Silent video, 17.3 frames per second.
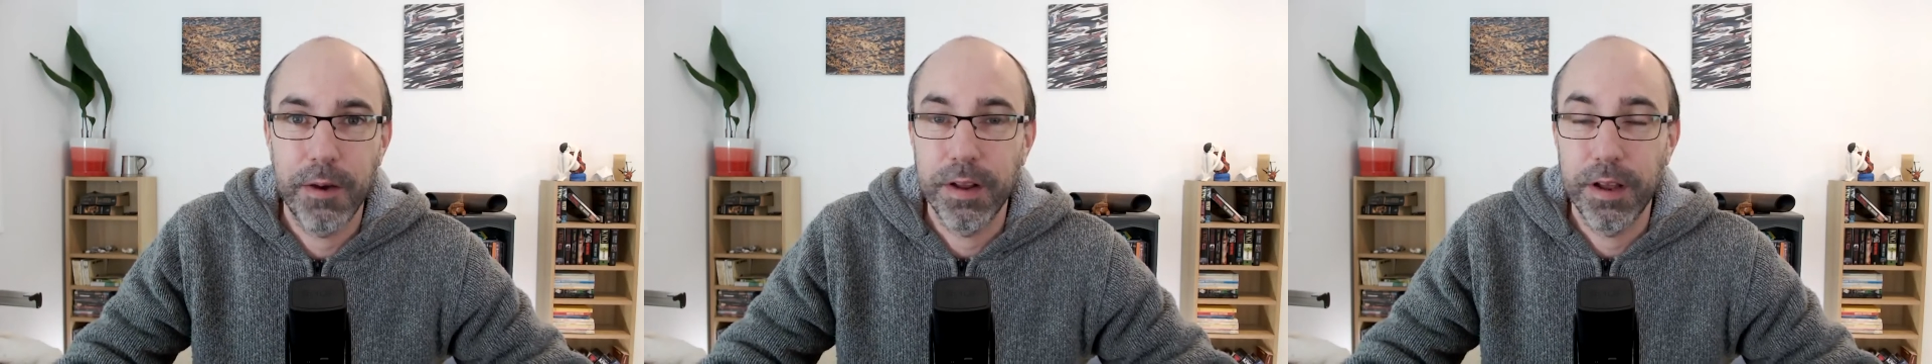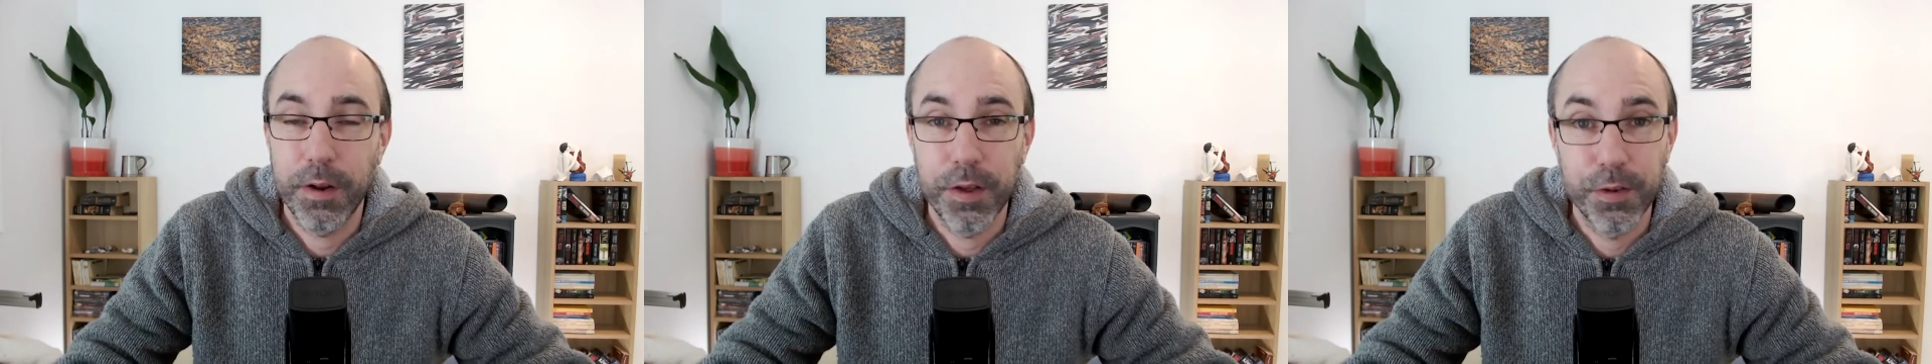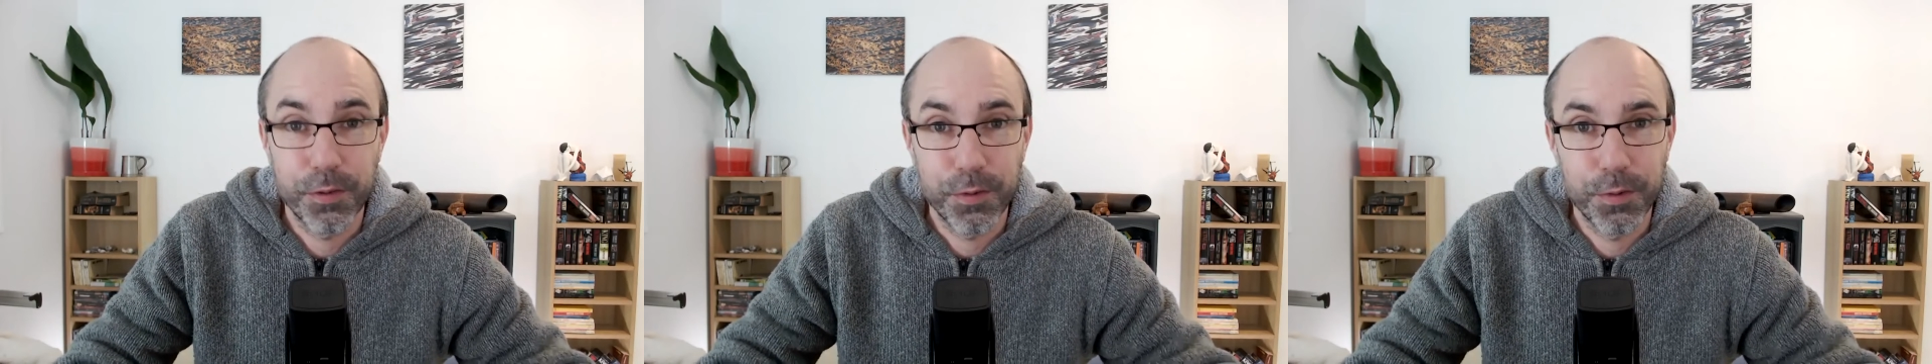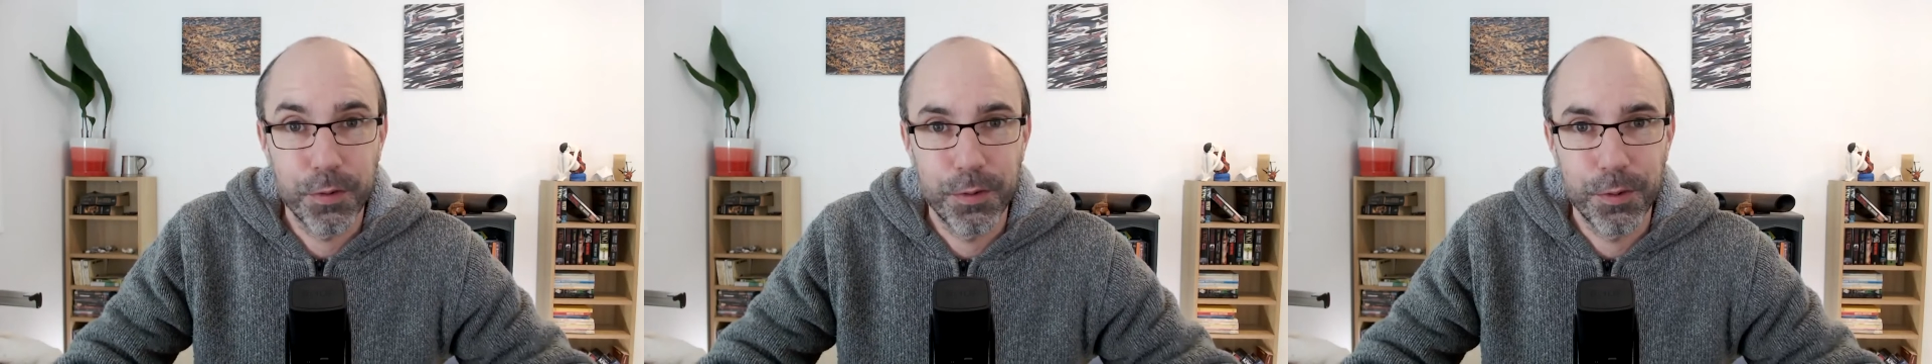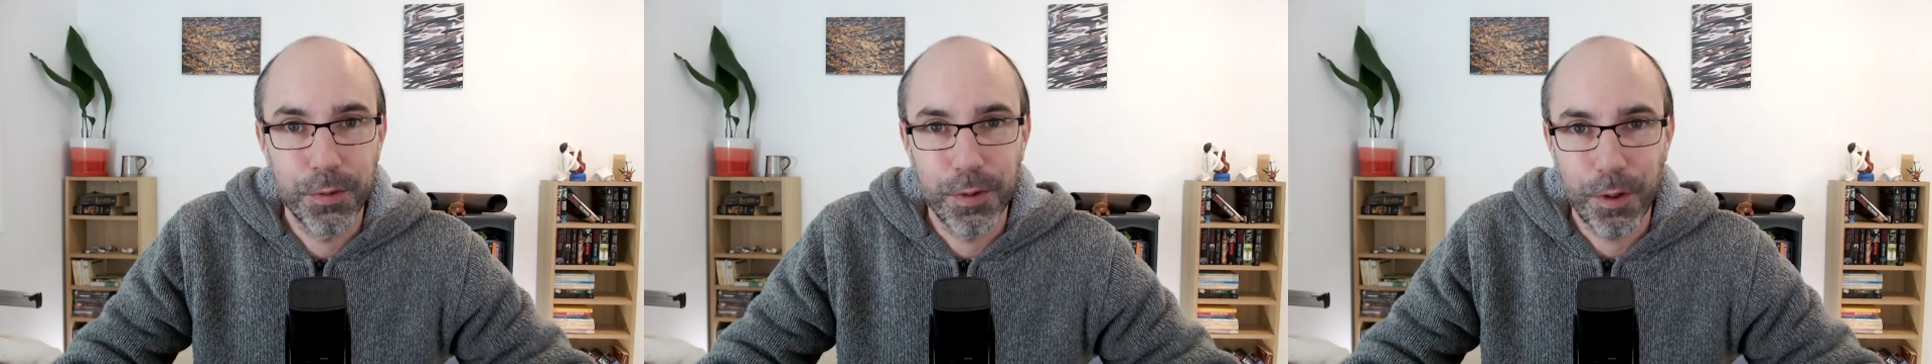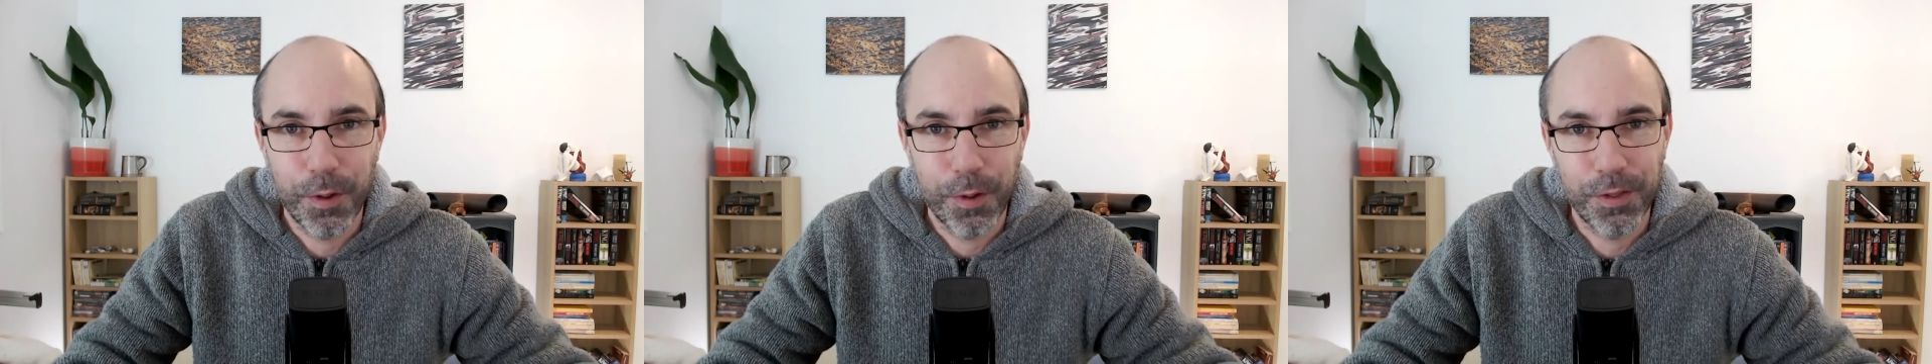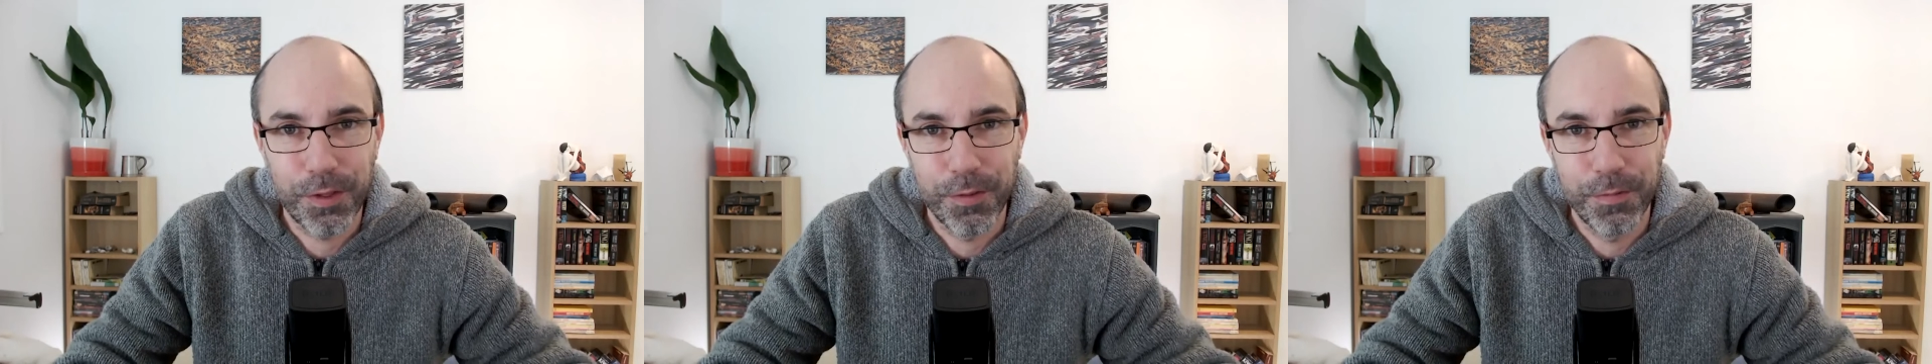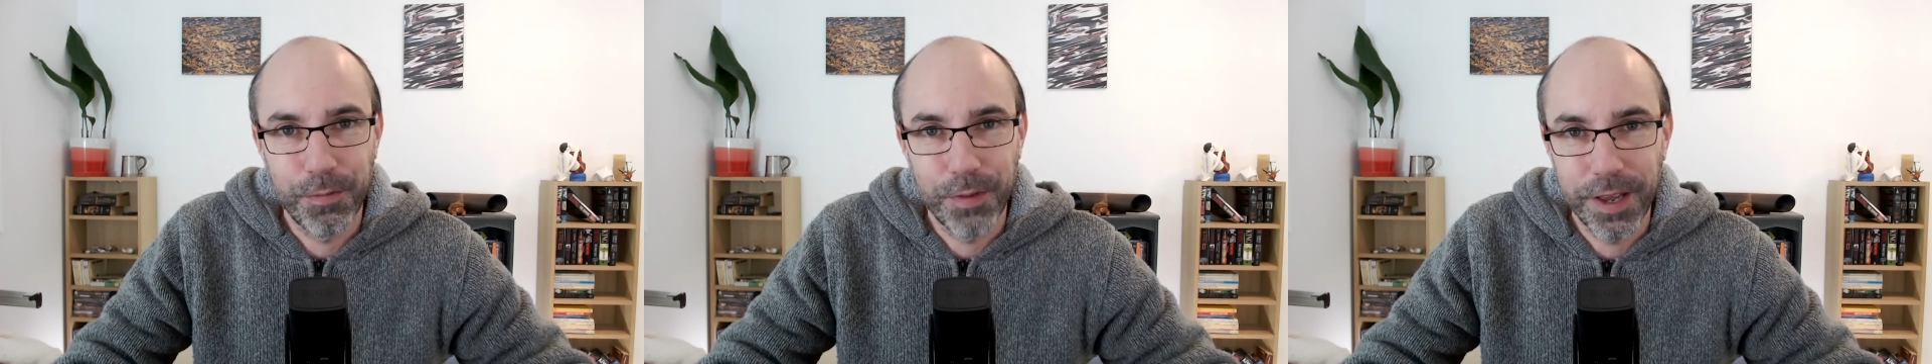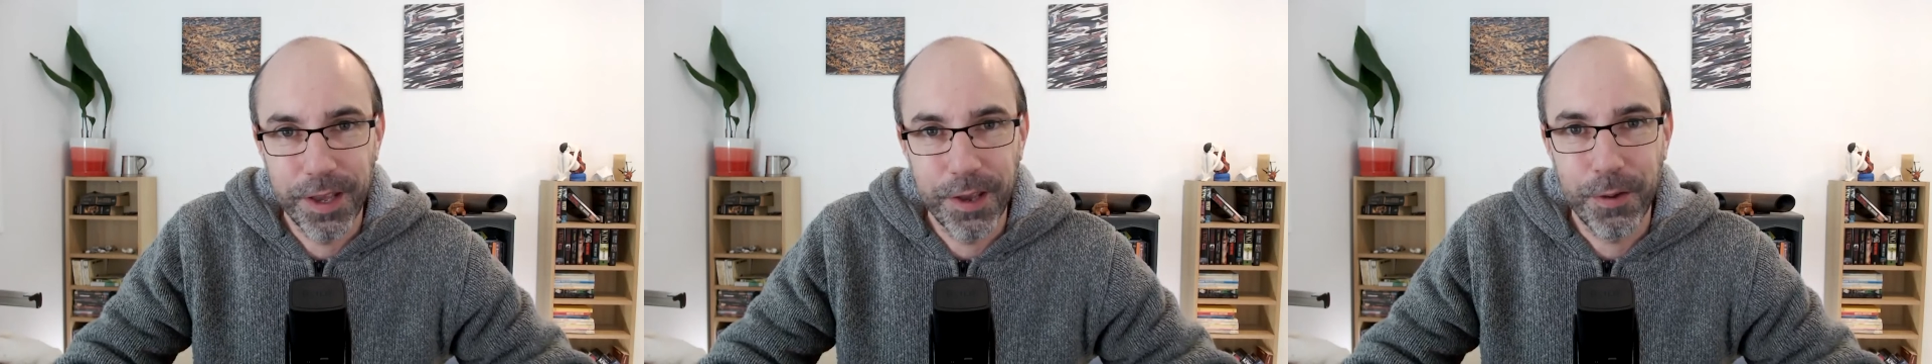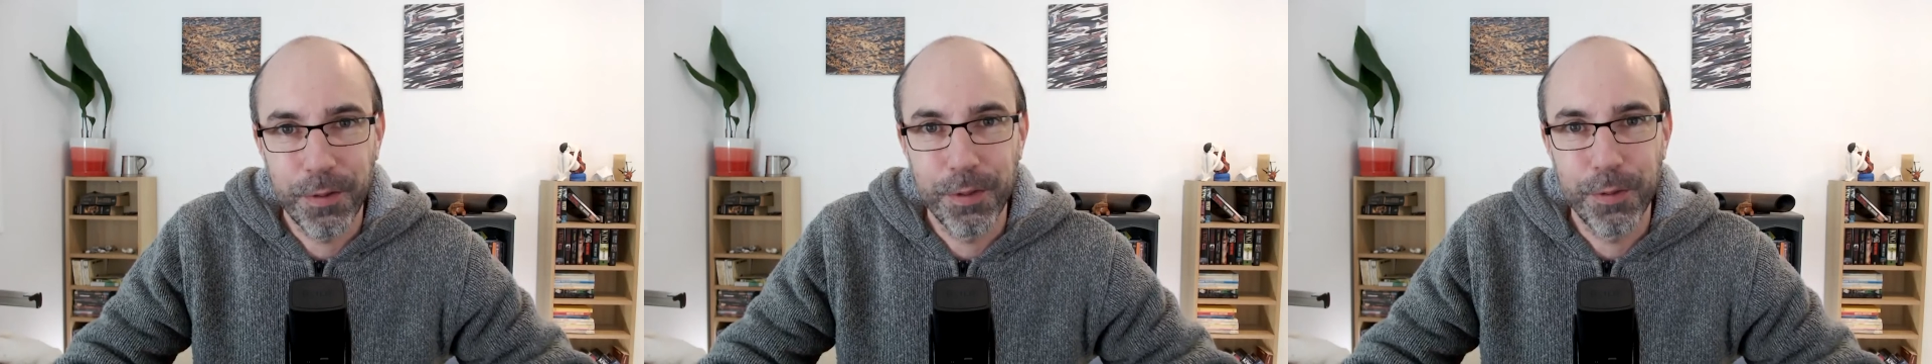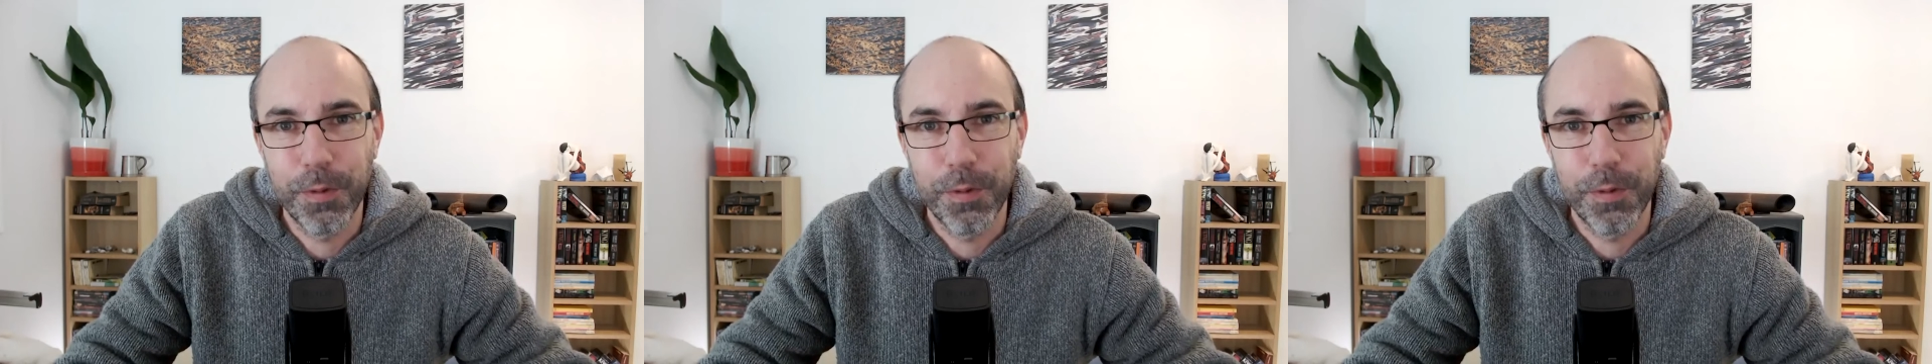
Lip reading: And I do lots of videos